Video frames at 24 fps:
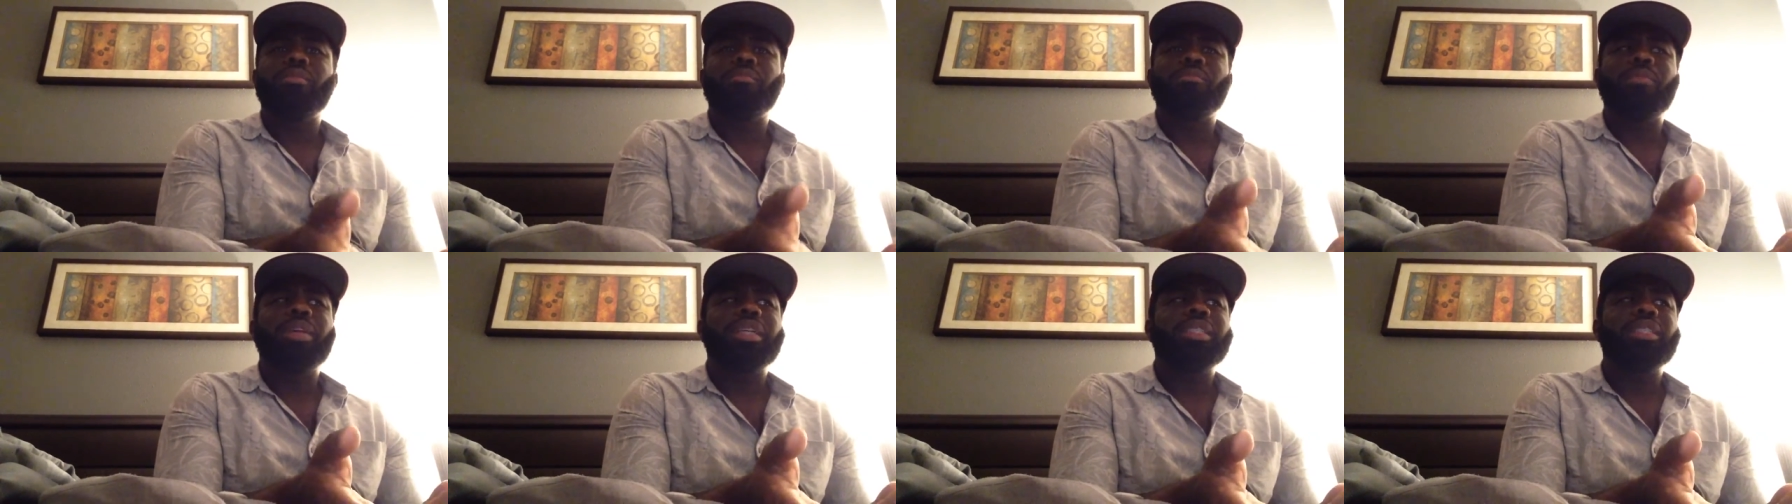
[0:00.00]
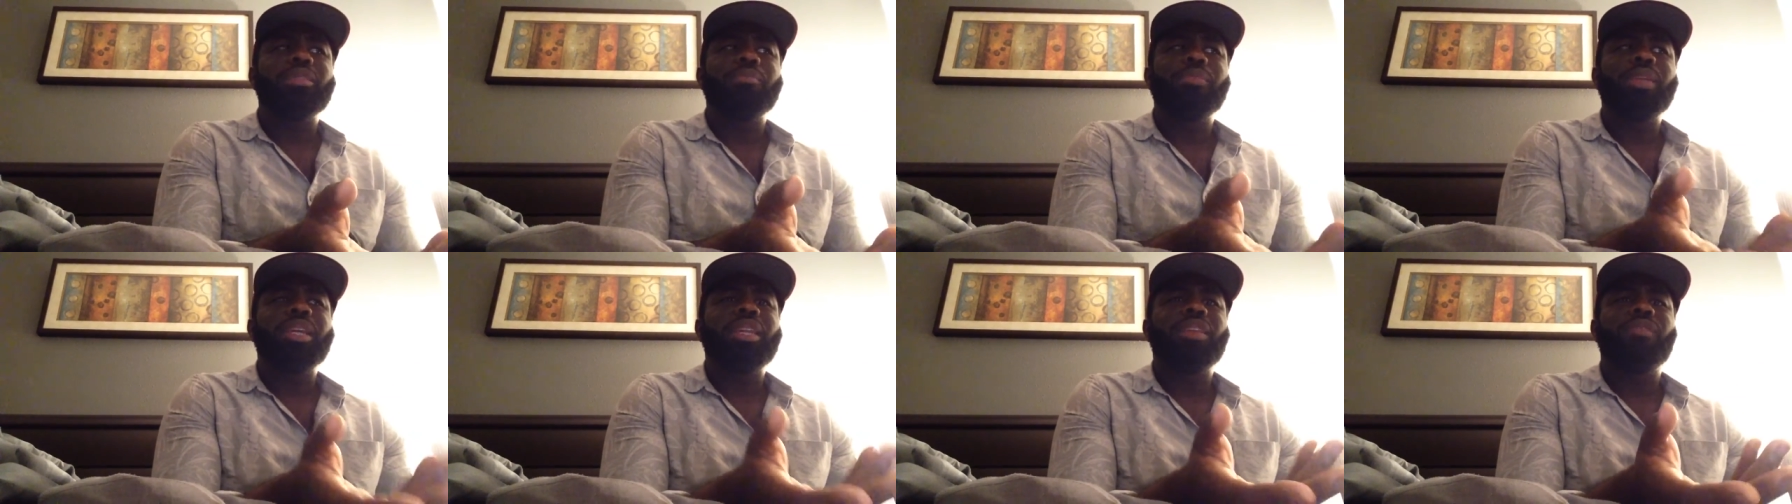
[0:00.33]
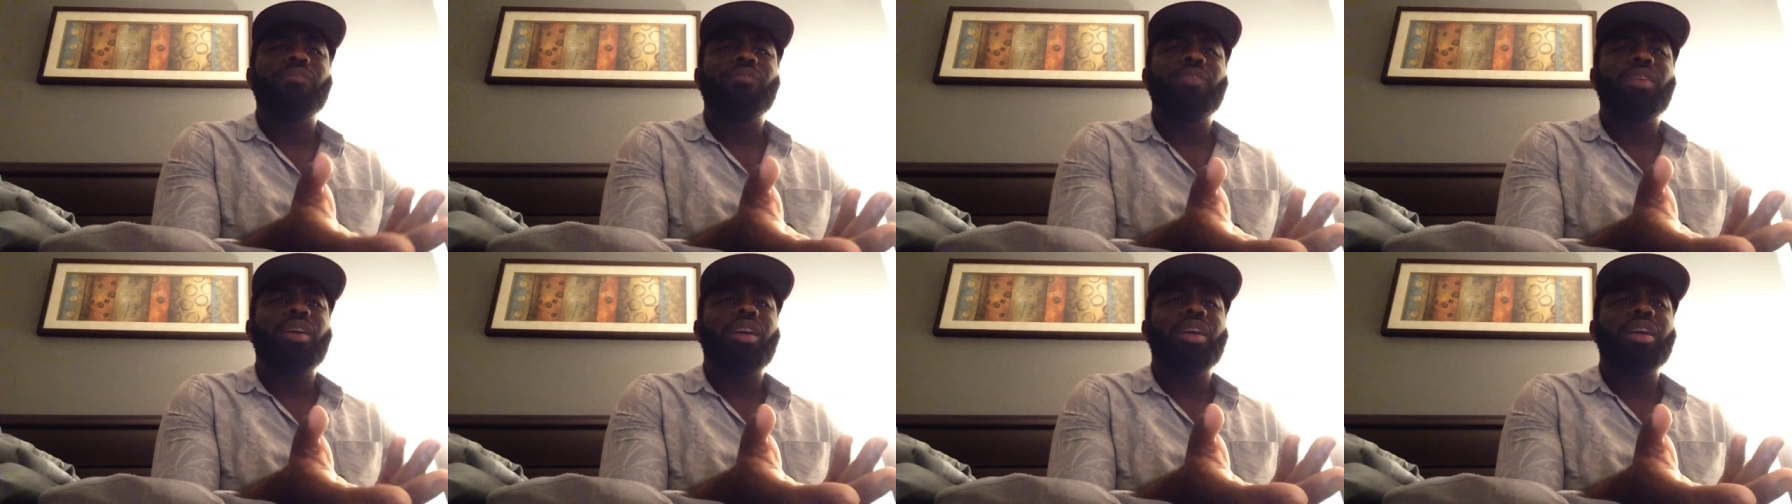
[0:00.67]
Master P
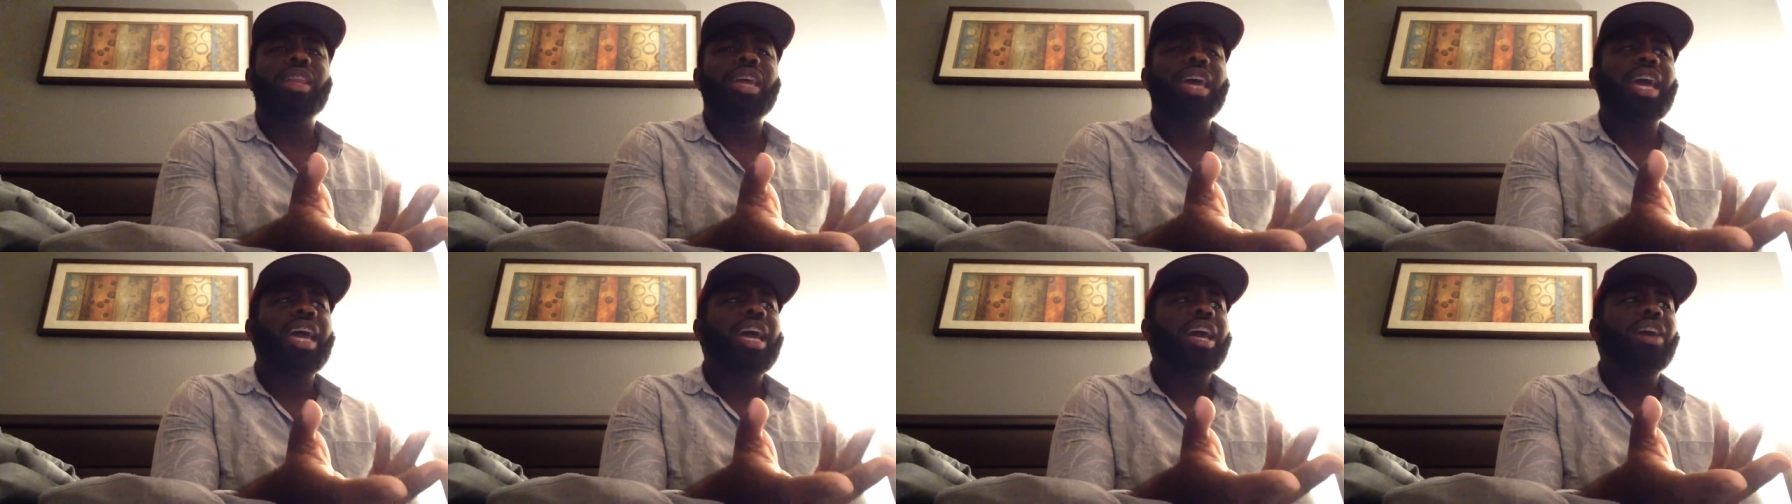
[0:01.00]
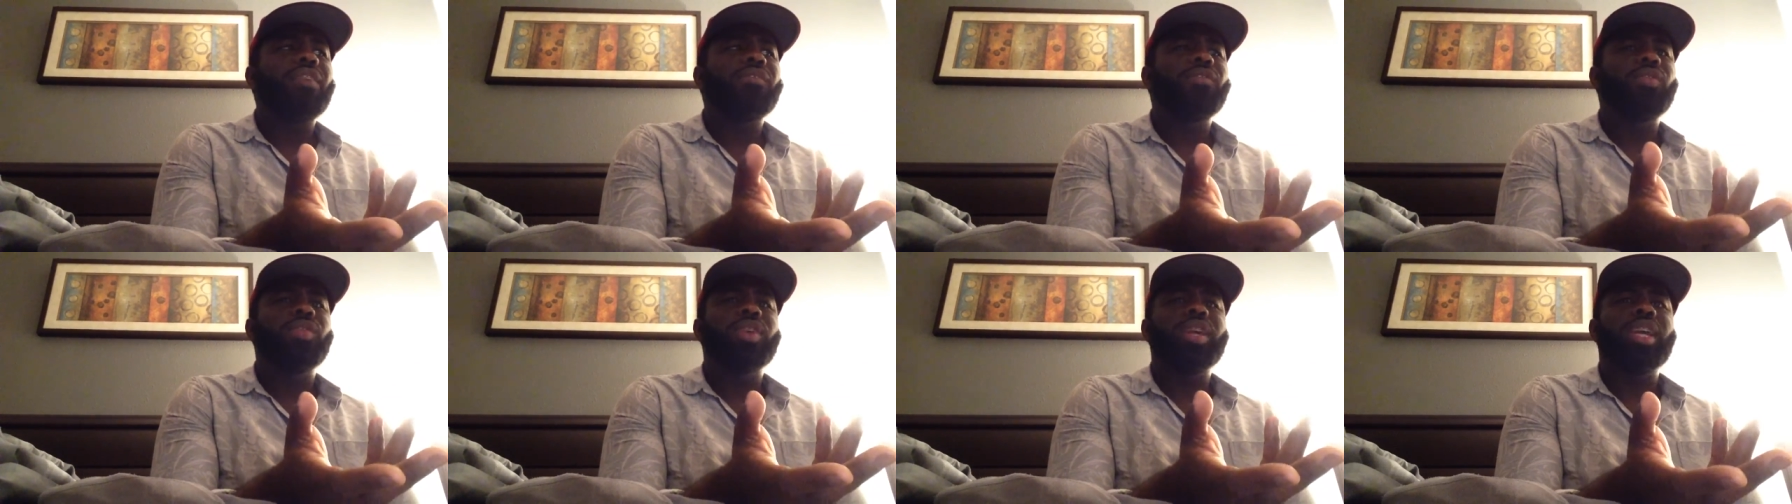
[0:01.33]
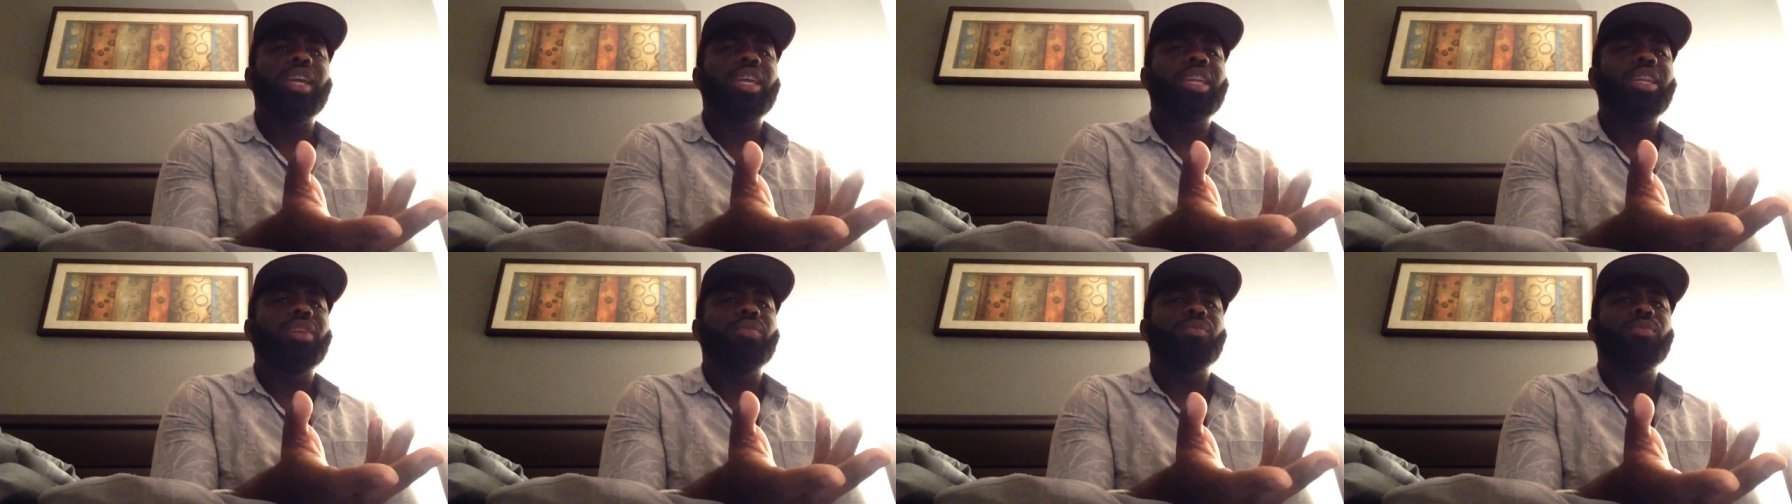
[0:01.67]
didn't fall out for
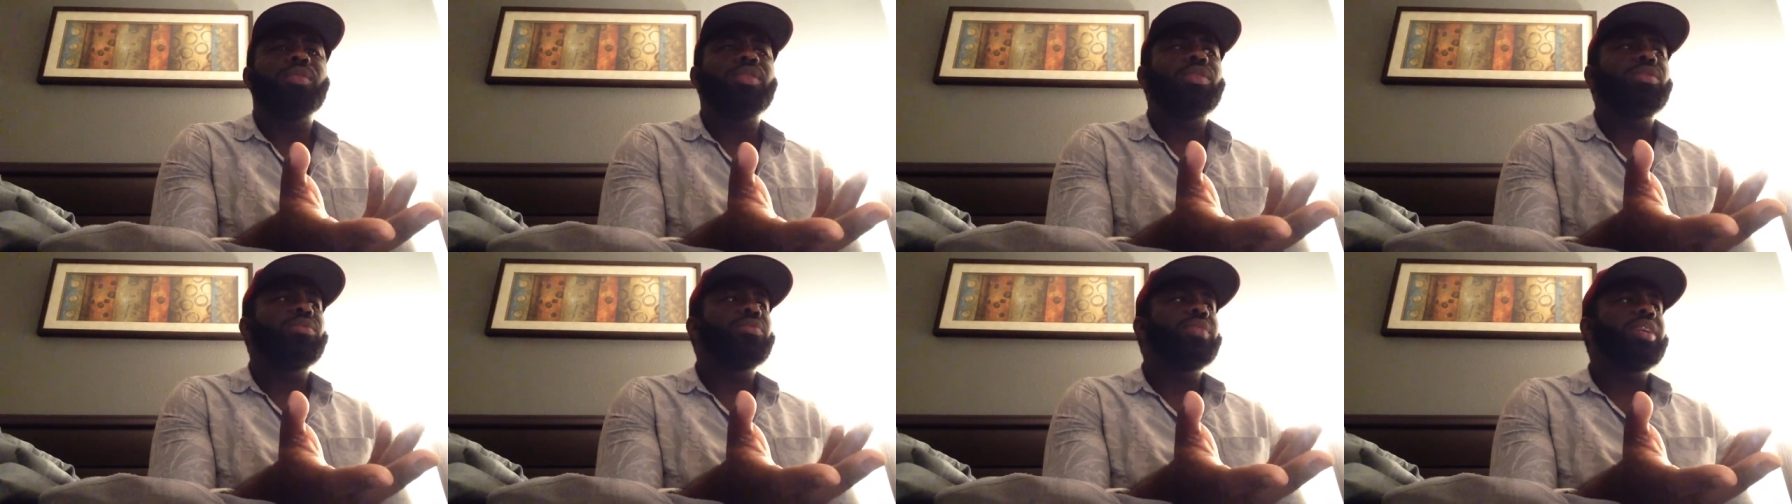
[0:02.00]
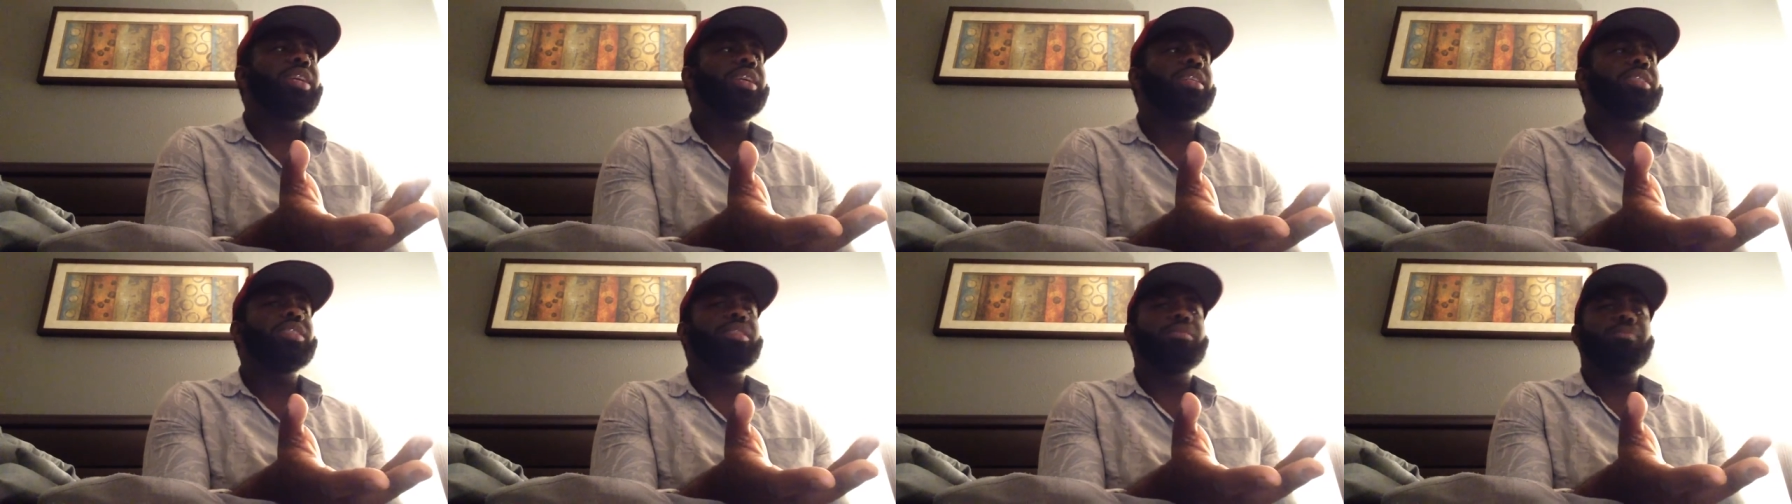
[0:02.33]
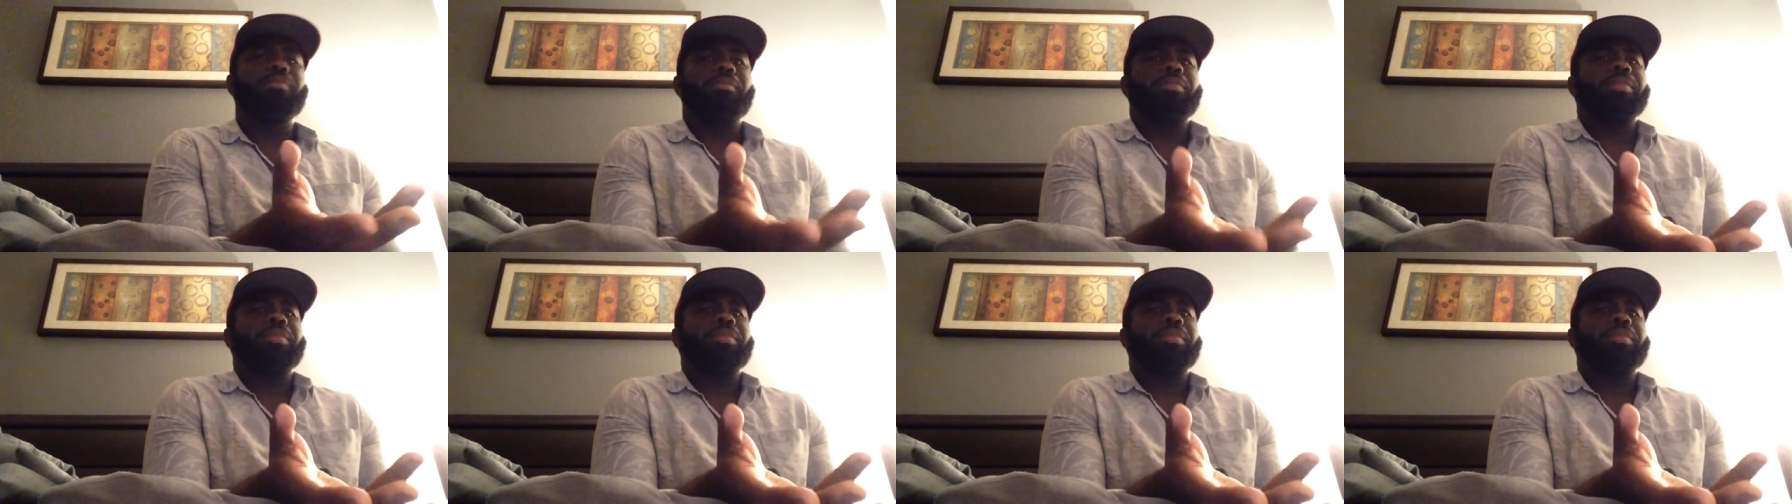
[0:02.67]
any real reason